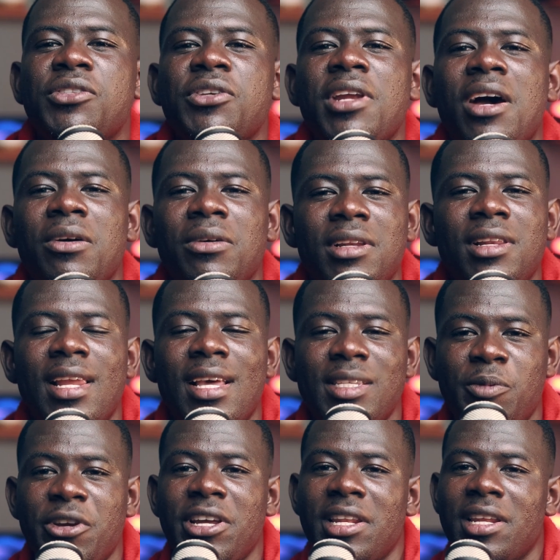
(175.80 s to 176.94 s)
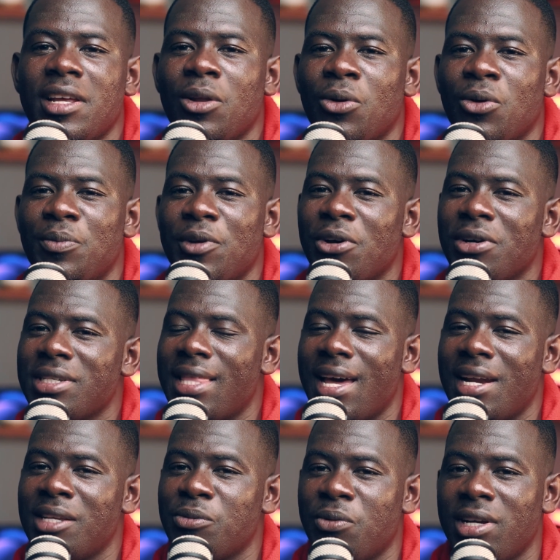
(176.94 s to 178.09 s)
So now let's bring in the law because that
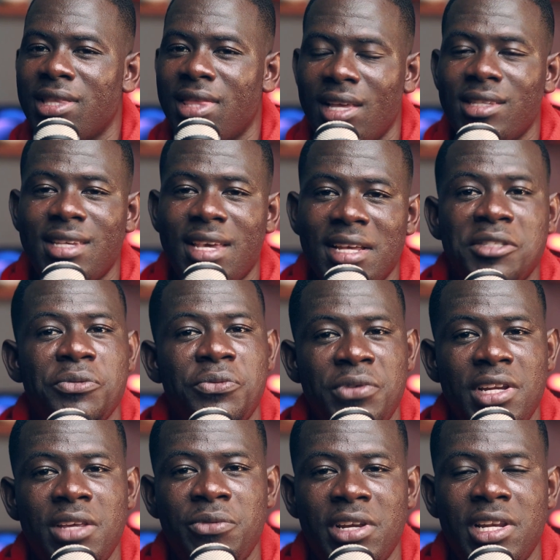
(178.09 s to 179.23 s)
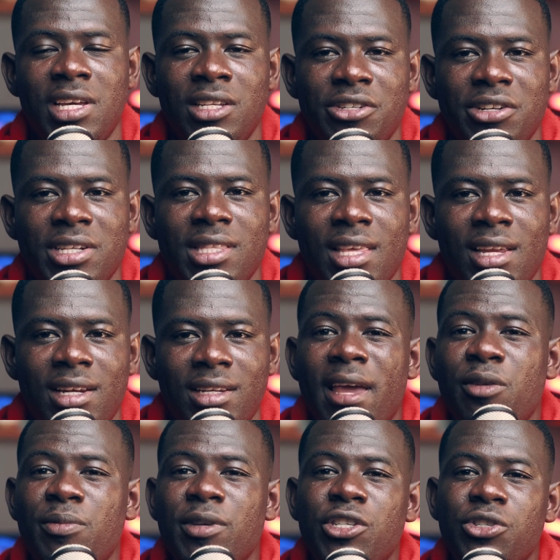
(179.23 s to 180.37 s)
is where things get really interesting. And
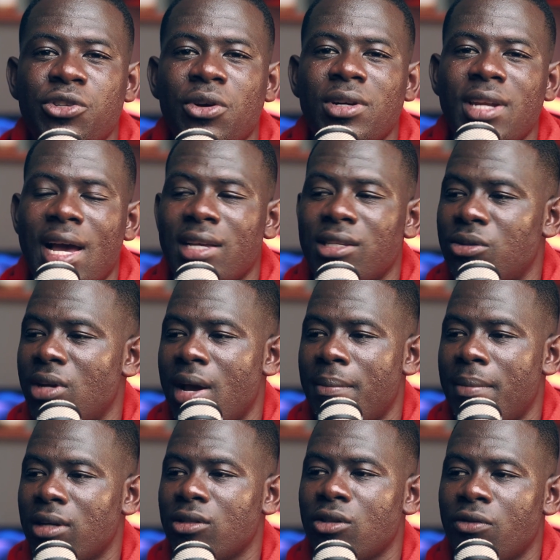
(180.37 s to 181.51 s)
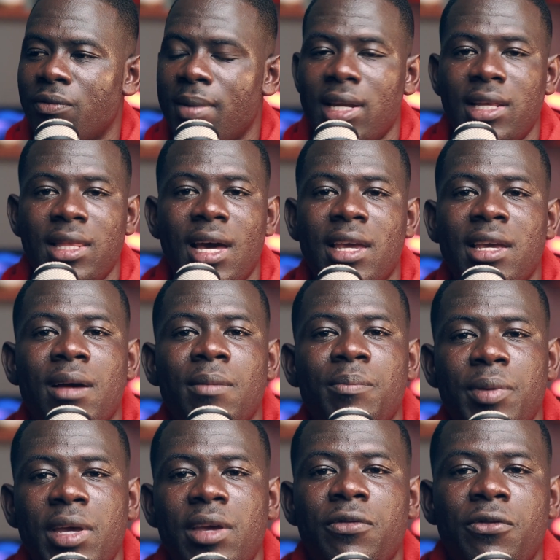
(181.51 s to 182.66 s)
you'll be shocked as to the amount of money that you can
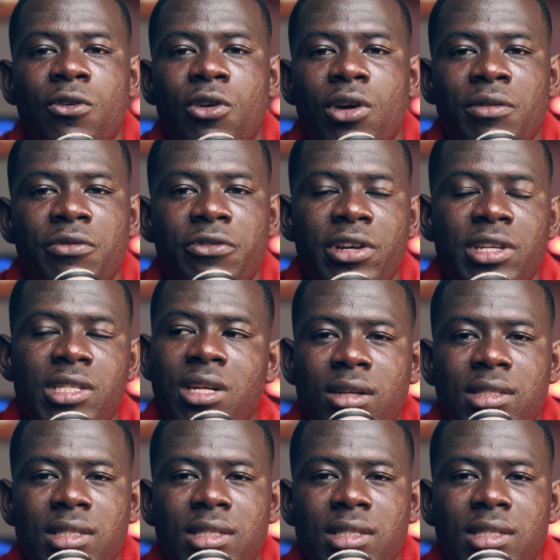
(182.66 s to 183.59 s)
pay for infringing on